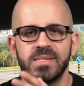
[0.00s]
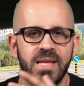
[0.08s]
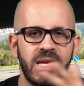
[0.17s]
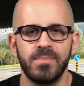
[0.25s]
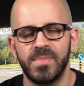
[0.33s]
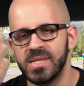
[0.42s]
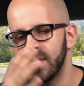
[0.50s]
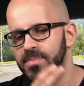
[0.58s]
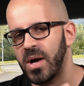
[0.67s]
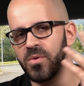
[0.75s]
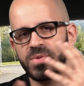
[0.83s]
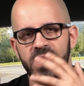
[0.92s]
statements
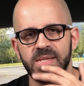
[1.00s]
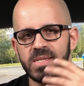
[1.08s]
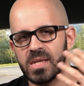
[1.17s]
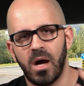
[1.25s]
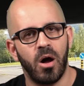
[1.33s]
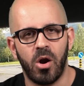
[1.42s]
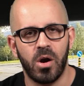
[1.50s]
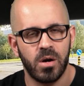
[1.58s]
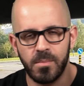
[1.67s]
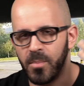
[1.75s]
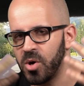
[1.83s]
about this car